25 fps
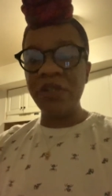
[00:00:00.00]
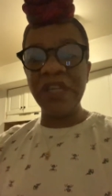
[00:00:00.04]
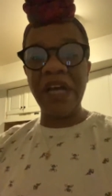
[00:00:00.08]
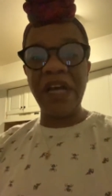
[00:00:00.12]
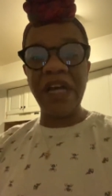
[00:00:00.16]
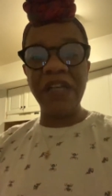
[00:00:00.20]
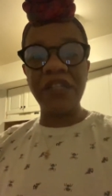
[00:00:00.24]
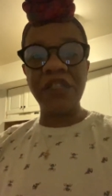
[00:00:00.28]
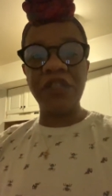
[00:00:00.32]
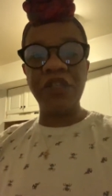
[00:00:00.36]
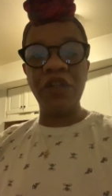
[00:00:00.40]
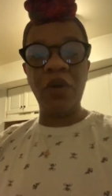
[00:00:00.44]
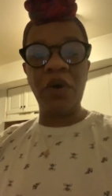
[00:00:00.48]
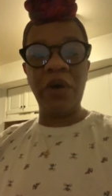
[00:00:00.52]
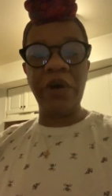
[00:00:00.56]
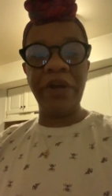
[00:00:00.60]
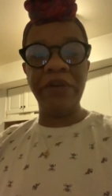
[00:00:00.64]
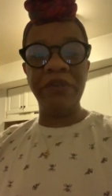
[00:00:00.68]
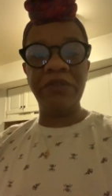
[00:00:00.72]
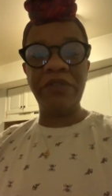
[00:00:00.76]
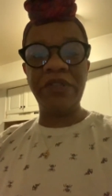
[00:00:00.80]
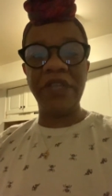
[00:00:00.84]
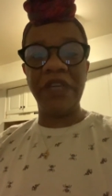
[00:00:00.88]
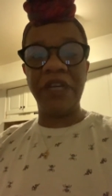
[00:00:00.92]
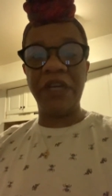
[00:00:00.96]
us
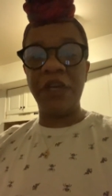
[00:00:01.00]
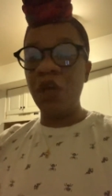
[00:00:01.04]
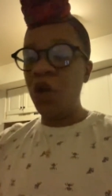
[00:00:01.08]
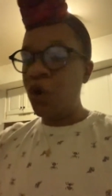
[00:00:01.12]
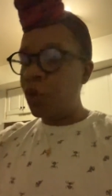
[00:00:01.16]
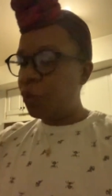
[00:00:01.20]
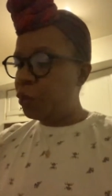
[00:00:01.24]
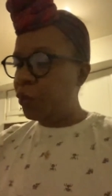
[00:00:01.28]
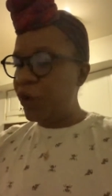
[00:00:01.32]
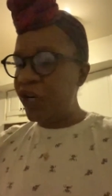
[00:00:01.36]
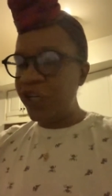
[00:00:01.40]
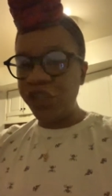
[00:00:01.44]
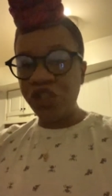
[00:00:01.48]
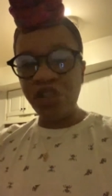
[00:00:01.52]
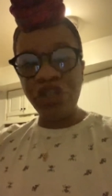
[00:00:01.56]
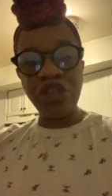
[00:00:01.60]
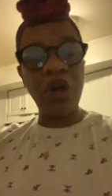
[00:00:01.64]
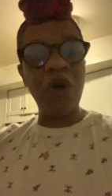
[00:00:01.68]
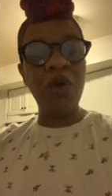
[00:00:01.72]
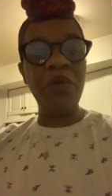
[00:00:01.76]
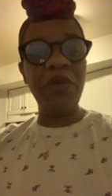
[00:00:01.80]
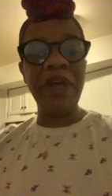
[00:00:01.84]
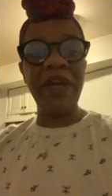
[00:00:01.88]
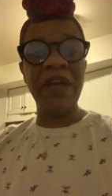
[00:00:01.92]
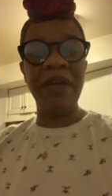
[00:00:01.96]
loyalty, we
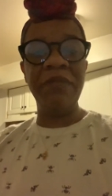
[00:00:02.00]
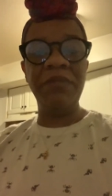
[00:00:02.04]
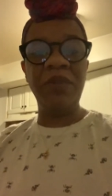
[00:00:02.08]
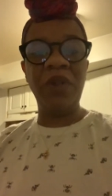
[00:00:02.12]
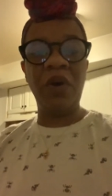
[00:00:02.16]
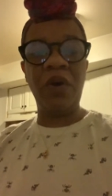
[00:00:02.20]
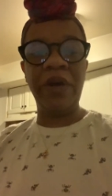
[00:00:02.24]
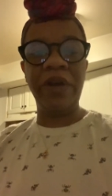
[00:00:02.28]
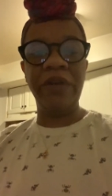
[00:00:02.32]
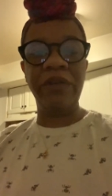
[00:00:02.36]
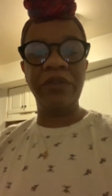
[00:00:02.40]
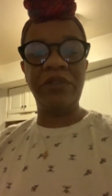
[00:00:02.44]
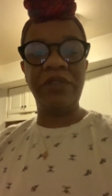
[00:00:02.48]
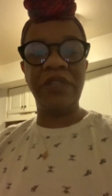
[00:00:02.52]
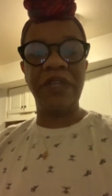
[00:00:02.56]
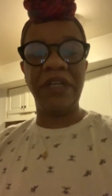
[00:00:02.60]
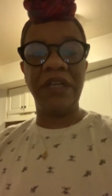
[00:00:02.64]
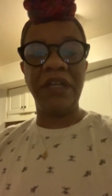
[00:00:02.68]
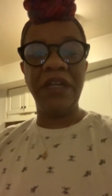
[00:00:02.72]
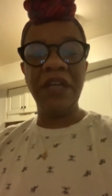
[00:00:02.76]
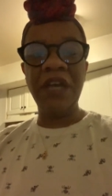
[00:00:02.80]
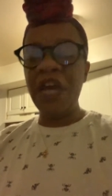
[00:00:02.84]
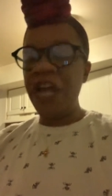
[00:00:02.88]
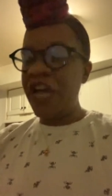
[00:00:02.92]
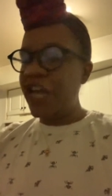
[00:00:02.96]
show him loyalty.
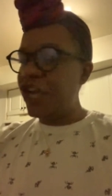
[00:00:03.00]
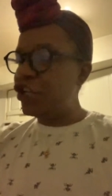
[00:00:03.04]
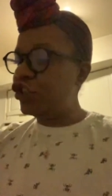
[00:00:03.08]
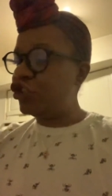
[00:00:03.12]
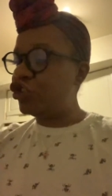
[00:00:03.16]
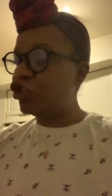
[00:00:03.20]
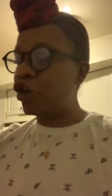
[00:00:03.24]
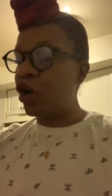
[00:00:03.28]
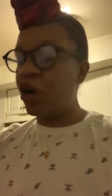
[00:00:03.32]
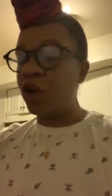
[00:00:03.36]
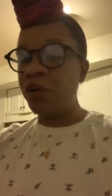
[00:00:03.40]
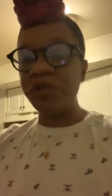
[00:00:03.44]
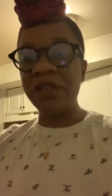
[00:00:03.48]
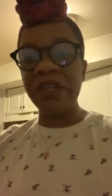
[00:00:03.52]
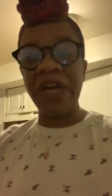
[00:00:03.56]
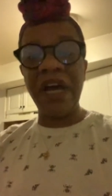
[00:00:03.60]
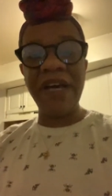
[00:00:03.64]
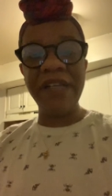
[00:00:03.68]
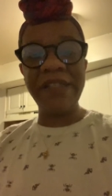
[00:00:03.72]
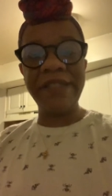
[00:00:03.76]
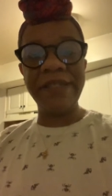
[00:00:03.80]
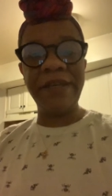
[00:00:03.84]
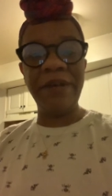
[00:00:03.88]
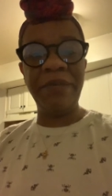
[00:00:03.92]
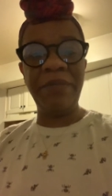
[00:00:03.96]
He shows
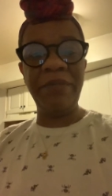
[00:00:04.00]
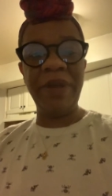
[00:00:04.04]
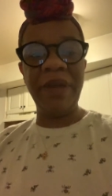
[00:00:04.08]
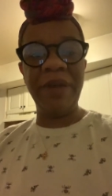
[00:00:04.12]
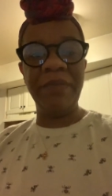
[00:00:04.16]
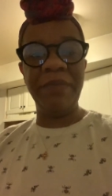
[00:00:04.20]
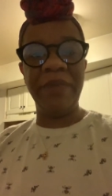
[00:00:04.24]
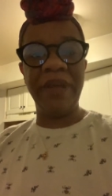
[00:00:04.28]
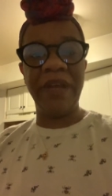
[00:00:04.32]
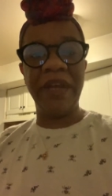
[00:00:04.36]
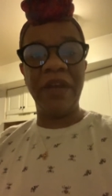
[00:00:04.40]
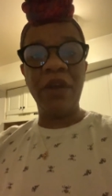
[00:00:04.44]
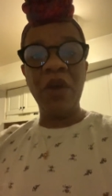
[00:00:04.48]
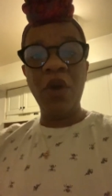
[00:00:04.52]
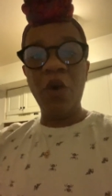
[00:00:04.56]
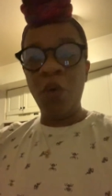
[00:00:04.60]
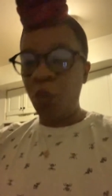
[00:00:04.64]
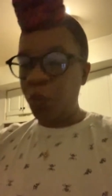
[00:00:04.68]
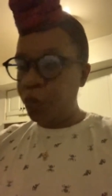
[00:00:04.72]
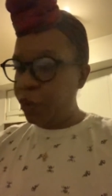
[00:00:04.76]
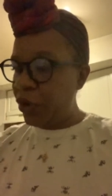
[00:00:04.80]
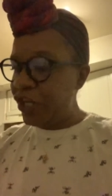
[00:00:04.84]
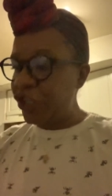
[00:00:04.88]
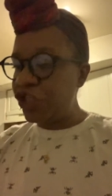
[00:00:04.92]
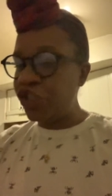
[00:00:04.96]
us commitment,
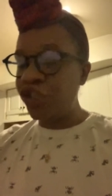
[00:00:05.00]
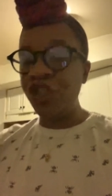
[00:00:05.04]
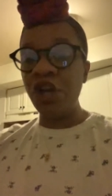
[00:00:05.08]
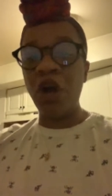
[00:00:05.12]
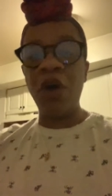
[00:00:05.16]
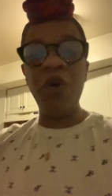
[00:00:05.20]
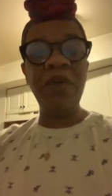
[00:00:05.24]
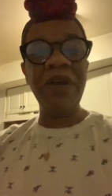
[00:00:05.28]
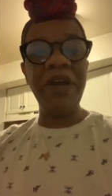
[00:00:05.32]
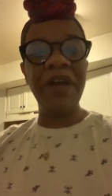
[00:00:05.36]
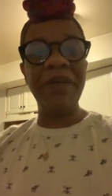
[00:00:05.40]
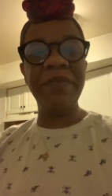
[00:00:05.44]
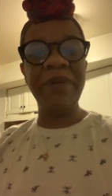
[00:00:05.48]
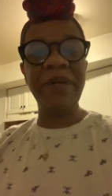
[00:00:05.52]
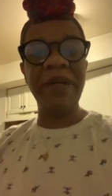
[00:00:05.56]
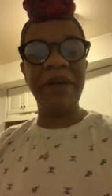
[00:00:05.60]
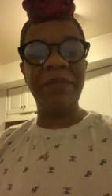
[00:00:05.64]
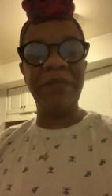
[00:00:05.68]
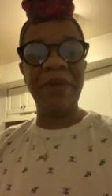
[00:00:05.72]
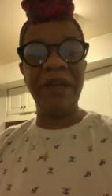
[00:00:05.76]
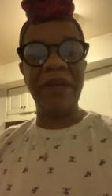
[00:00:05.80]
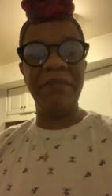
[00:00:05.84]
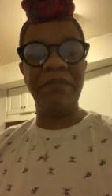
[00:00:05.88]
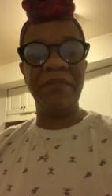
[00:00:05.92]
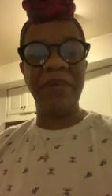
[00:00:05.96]
we show him
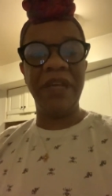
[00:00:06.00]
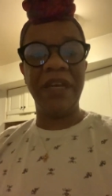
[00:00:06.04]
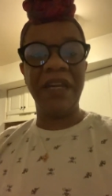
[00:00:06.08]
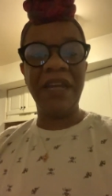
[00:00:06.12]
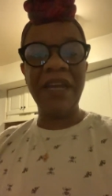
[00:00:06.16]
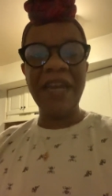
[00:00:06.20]
commitment.